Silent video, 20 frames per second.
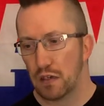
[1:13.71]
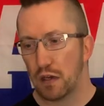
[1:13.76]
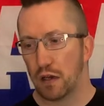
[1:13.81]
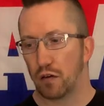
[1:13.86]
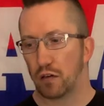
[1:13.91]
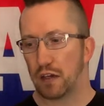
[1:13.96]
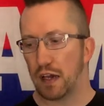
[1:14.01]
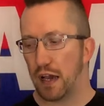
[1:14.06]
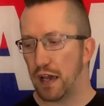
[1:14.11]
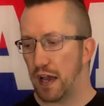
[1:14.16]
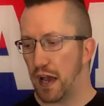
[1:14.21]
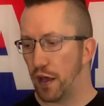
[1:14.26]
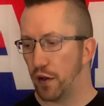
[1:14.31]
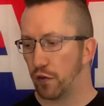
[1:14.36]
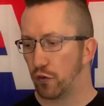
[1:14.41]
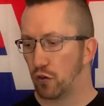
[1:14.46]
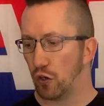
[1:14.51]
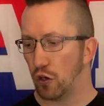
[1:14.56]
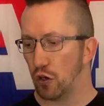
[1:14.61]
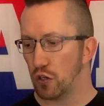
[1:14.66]
Okay, and
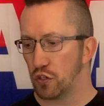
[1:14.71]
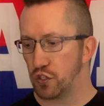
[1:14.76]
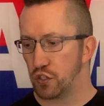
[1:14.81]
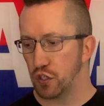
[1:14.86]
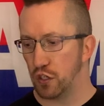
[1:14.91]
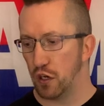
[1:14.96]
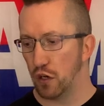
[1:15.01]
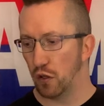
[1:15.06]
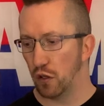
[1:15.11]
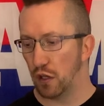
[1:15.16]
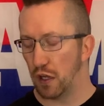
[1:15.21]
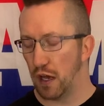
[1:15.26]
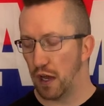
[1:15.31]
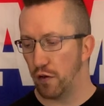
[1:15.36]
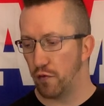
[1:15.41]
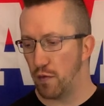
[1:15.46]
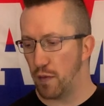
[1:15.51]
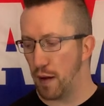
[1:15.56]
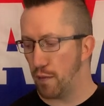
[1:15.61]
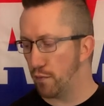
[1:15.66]
of course you'll
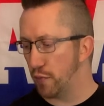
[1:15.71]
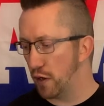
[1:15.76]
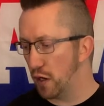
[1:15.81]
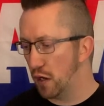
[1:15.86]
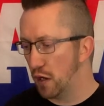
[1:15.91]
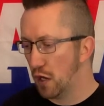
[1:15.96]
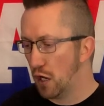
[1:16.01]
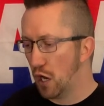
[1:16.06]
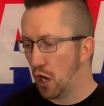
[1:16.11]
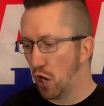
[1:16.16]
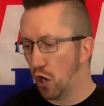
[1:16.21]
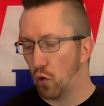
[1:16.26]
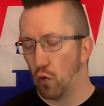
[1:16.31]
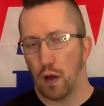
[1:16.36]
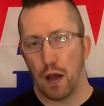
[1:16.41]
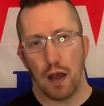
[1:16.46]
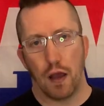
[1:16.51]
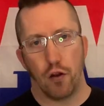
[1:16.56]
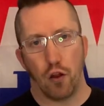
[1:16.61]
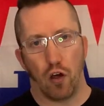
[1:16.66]
remember
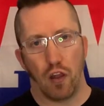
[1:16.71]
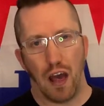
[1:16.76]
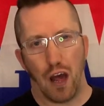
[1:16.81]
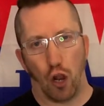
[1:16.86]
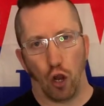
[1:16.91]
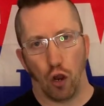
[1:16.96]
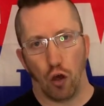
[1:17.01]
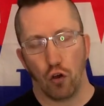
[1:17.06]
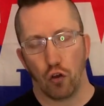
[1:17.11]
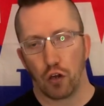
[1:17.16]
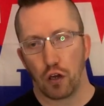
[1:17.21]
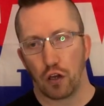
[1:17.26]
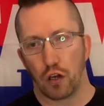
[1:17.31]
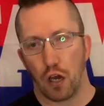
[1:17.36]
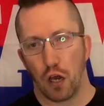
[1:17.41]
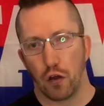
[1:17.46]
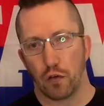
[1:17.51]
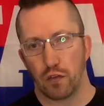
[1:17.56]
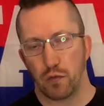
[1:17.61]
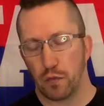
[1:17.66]
not that long
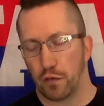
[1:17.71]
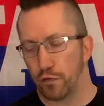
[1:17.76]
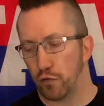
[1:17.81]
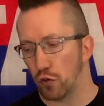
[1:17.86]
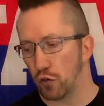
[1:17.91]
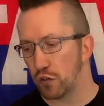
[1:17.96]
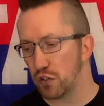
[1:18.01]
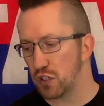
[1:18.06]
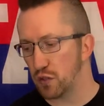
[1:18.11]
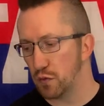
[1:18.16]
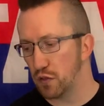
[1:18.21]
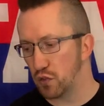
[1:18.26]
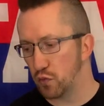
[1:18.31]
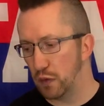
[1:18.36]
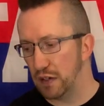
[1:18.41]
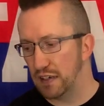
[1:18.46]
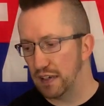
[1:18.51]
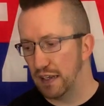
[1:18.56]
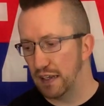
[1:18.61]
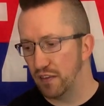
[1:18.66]
ago, before Christmas,
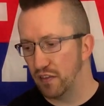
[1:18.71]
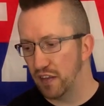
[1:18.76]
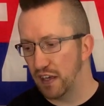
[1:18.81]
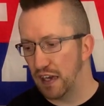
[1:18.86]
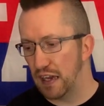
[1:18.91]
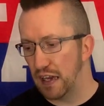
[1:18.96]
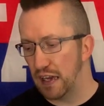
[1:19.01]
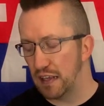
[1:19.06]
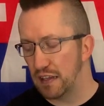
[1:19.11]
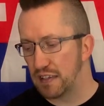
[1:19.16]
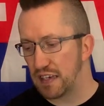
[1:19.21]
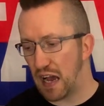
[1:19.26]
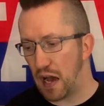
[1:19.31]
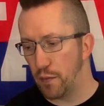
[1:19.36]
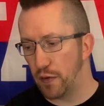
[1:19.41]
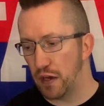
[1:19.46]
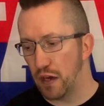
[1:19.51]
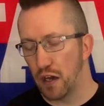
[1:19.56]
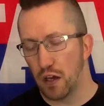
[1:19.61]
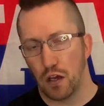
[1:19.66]
we did the
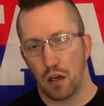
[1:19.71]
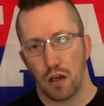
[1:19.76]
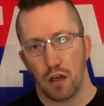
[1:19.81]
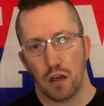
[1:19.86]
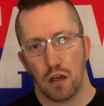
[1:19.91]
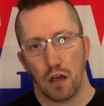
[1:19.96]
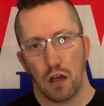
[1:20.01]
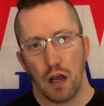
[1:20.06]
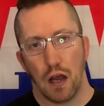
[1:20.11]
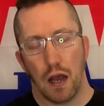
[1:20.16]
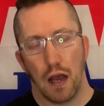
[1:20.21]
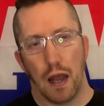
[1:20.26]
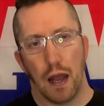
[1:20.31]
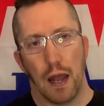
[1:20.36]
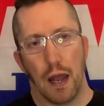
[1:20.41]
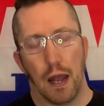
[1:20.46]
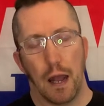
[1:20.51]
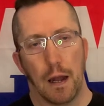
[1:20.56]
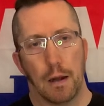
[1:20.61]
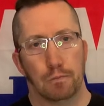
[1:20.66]
Tamiya
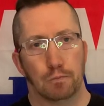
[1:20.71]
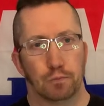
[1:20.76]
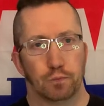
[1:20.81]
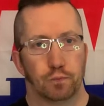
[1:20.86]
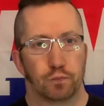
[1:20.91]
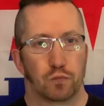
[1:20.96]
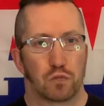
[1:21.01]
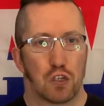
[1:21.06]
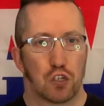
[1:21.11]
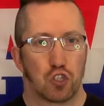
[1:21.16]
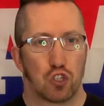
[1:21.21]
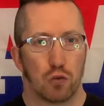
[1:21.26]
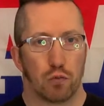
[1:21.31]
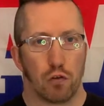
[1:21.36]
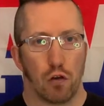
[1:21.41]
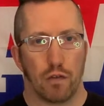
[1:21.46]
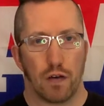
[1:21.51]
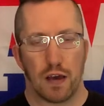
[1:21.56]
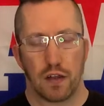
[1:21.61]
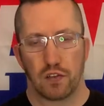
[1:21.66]

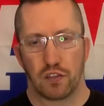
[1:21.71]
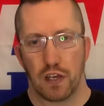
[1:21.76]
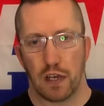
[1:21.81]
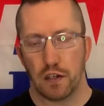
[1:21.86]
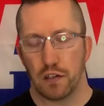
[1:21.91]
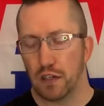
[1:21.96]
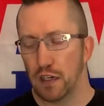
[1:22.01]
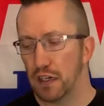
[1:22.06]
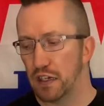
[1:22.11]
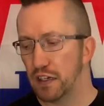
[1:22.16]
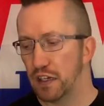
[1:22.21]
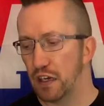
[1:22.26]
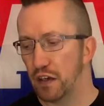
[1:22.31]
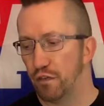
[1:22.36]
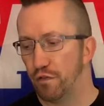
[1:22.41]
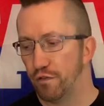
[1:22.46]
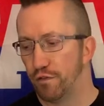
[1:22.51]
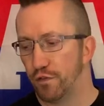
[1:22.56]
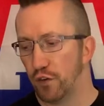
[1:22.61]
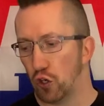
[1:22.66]
Super Avante
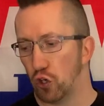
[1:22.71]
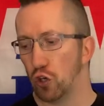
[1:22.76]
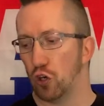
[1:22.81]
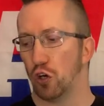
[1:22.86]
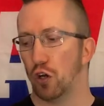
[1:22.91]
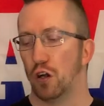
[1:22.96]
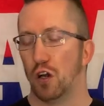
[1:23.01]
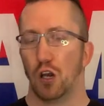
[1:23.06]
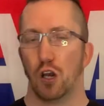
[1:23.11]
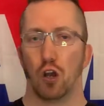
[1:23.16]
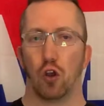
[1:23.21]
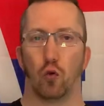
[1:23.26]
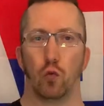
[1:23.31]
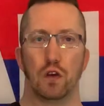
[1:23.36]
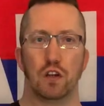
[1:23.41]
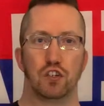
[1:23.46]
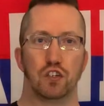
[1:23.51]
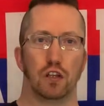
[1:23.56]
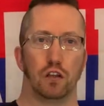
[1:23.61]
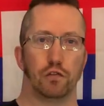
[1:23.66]
TD4,
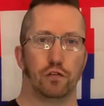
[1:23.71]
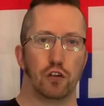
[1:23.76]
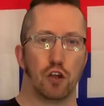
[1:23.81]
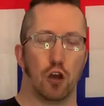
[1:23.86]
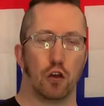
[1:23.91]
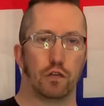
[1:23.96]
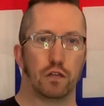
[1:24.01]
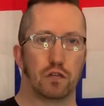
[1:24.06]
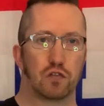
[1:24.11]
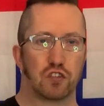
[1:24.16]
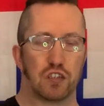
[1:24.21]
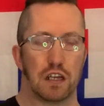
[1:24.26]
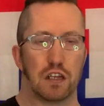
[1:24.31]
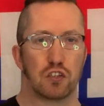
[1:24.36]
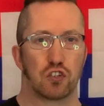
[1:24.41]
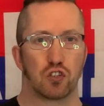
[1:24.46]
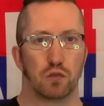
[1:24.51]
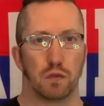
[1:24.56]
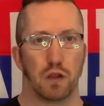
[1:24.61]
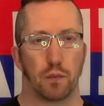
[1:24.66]
which you'll know if you've seen
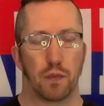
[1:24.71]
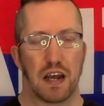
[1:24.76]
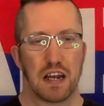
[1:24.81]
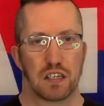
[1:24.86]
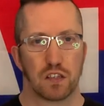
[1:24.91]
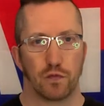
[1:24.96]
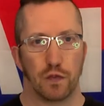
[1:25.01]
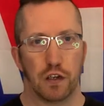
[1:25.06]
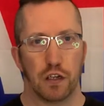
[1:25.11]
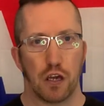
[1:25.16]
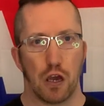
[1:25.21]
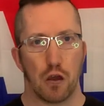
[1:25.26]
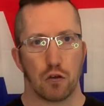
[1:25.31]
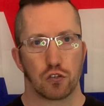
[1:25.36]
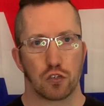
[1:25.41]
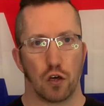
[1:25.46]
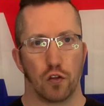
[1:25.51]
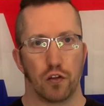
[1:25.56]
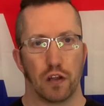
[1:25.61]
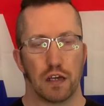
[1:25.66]
some of the past
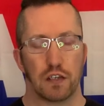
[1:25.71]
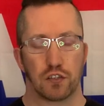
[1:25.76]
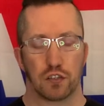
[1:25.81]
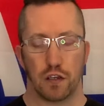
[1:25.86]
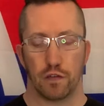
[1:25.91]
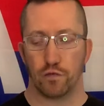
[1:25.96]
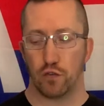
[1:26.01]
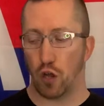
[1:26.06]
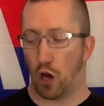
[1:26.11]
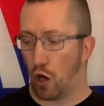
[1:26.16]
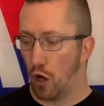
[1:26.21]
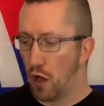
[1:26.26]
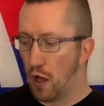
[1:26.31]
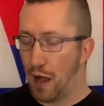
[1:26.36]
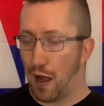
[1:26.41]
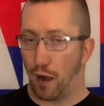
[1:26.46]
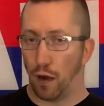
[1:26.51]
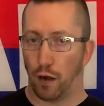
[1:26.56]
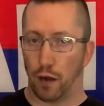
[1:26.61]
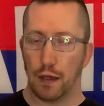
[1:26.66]
videos on this. If not,
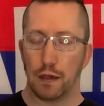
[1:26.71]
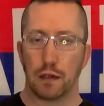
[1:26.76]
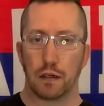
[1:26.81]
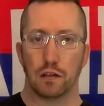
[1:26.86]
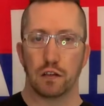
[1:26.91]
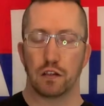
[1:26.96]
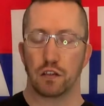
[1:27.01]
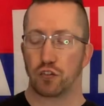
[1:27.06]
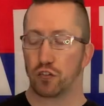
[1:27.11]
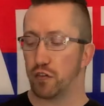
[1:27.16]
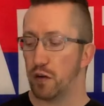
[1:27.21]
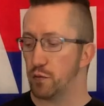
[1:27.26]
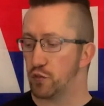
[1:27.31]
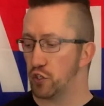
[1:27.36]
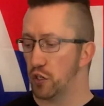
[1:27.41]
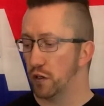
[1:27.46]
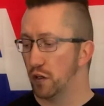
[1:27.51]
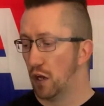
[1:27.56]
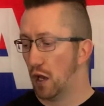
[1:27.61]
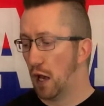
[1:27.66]
I'll link in the
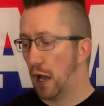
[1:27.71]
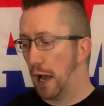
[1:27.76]
description.